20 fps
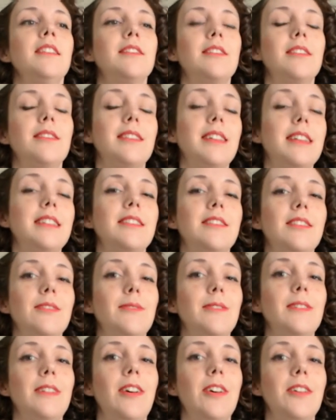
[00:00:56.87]
So let's
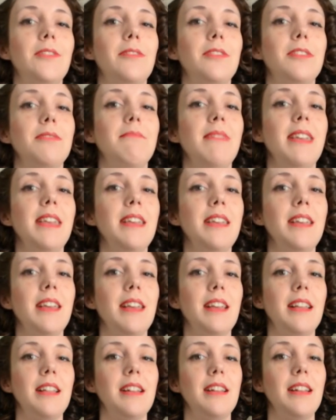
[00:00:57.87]
sew along with me
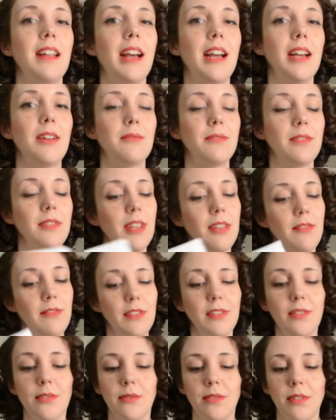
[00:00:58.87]
and I will give
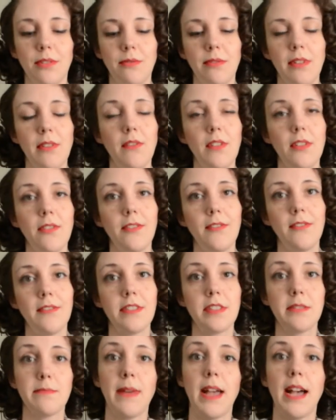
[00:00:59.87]
you the review of
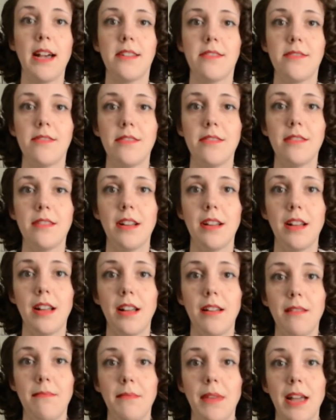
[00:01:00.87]
this pattern
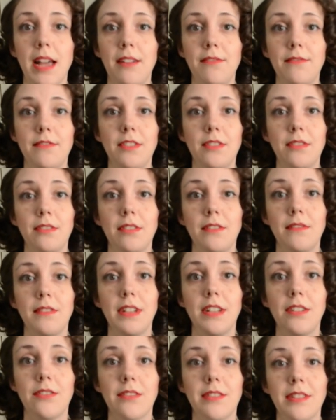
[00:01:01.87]
um, after the
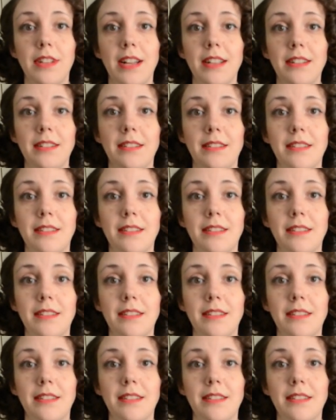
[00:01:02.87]
video is done.